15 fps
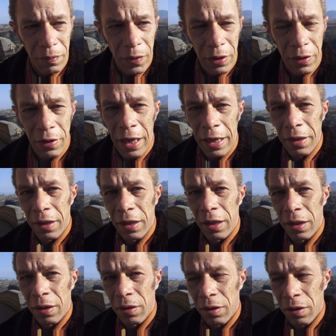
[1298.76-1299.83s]

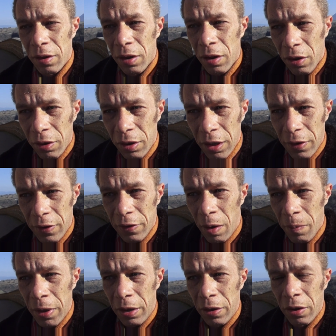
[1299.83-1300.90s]
standing on the
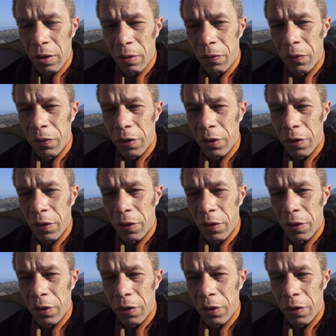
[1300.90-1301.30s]
summit of